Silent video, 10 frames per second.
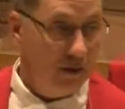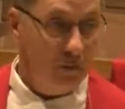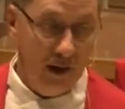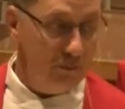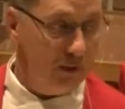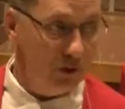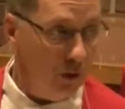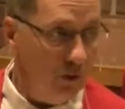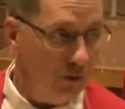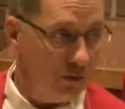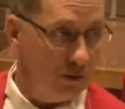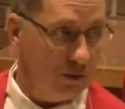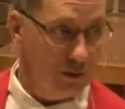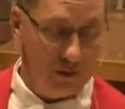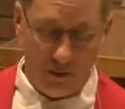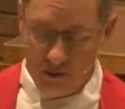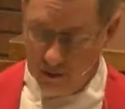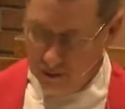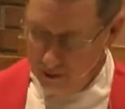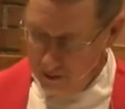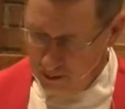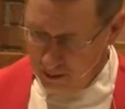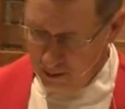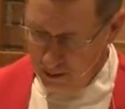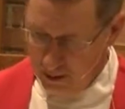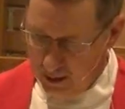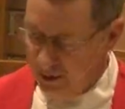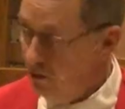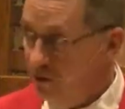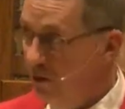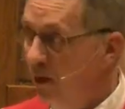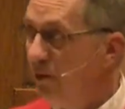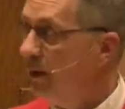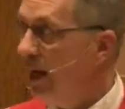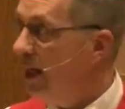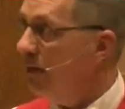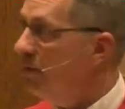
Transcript: we have been chosen. And there's nothing any of